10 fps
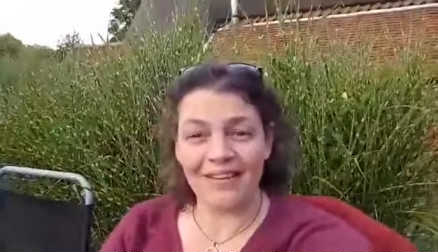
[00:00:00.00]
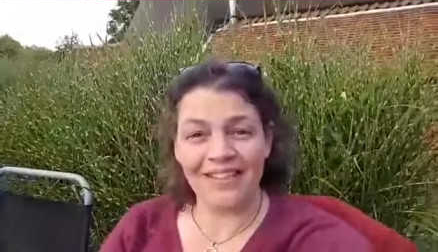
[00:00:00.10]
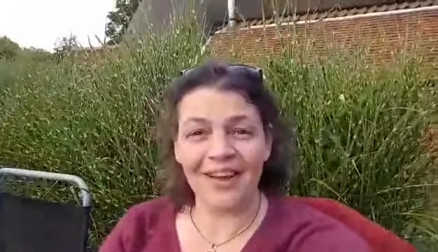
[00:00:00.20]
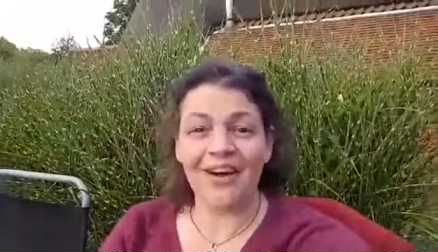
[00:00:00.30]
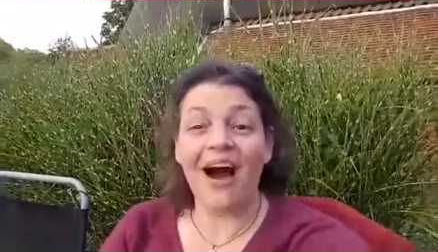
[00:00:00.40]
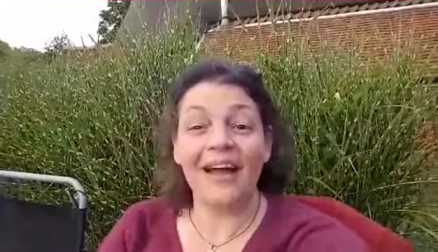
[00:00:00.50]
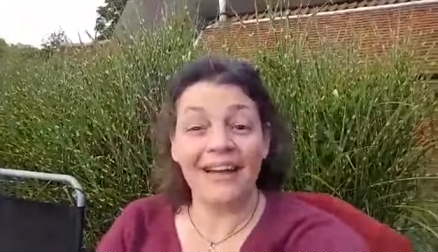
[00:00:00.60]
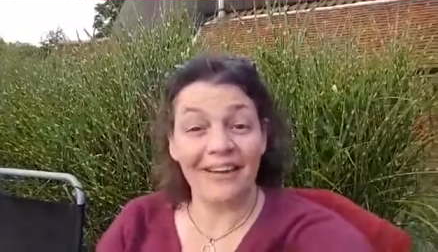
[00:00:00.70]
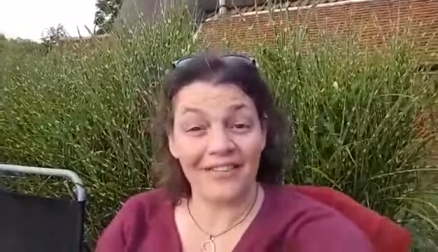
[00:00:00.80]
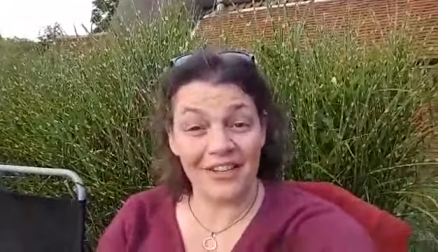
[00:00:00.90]
So I'd
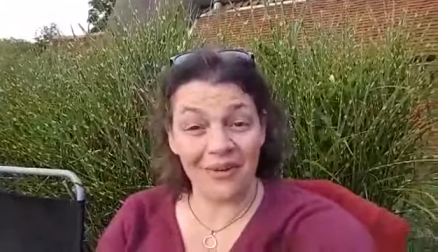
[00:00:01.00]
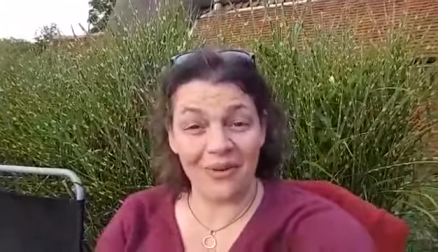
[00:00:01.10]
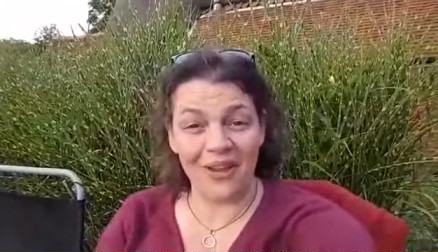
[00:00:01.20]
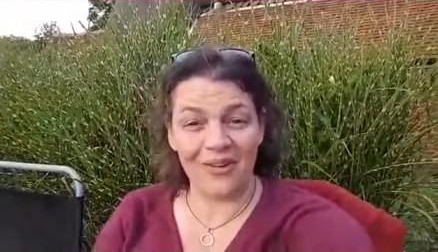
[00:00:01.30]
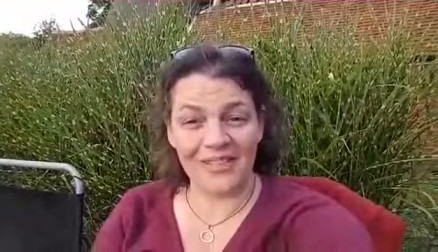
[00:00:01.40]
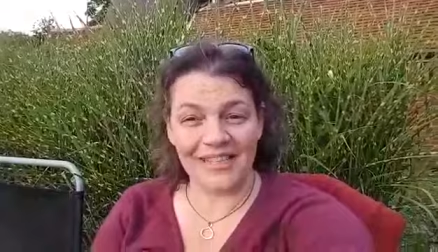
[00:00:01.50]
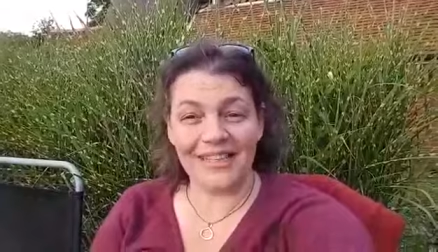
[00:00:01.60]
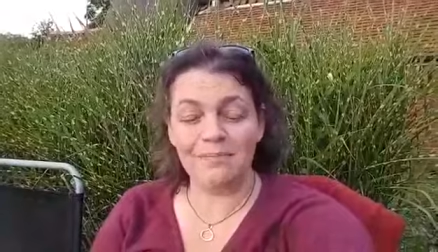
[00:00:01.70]
love to know what yours is.